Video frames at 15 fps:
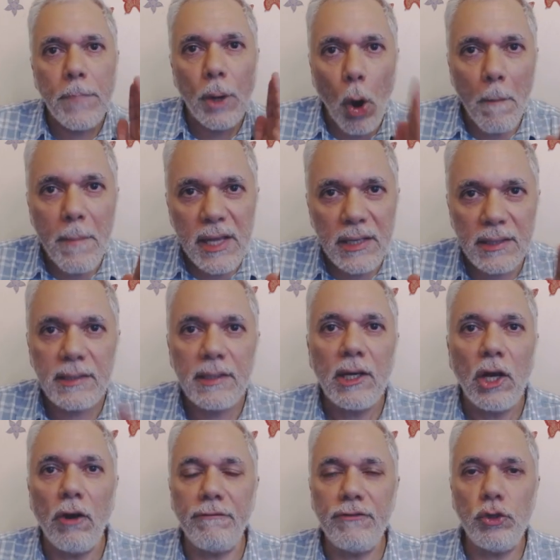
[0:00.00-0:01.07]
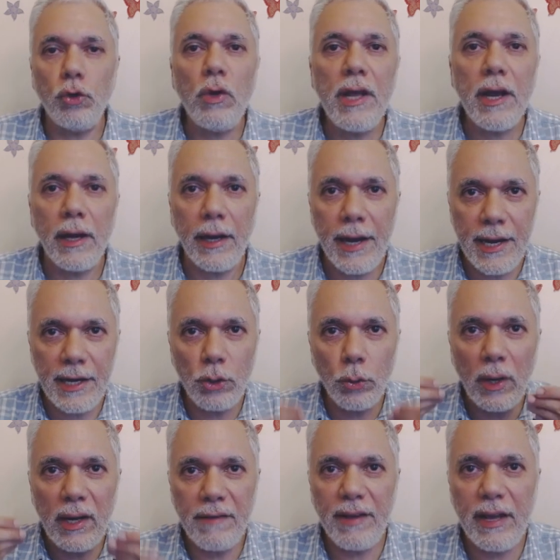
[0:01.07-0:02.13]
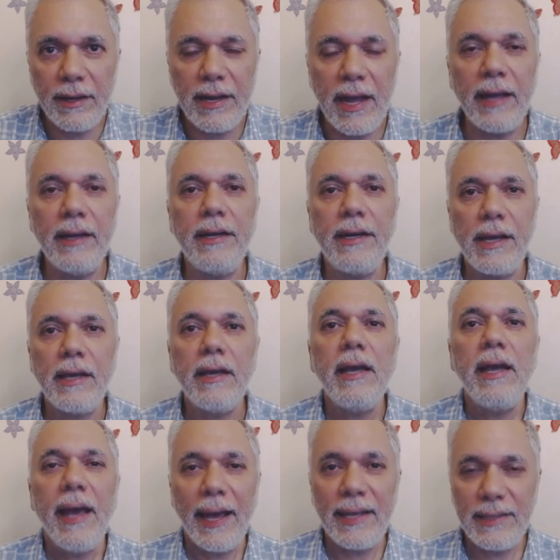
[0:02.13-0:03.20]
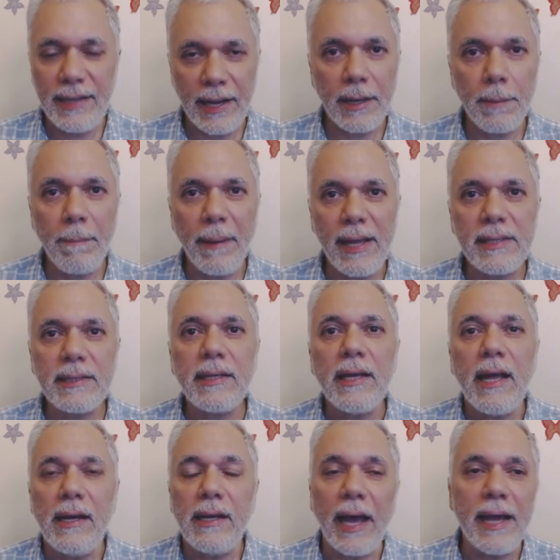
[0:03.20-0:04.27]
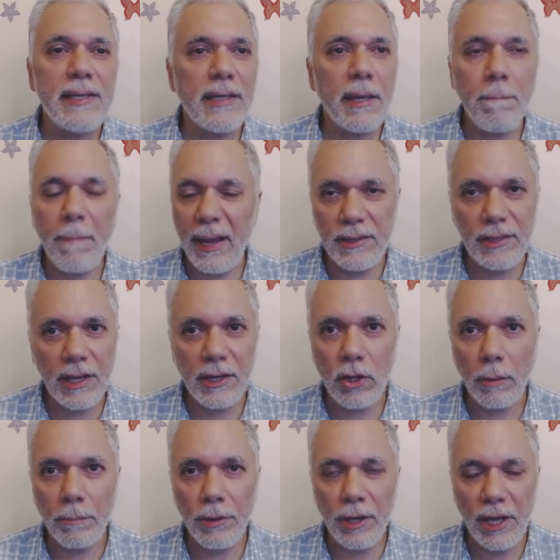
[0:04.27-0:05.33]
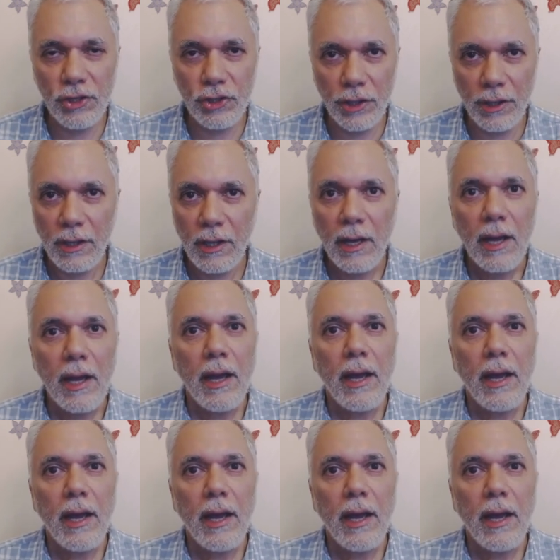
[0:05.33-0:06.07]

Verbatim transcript: promise of Julia into a living reality has taken place lies in Bayesian computation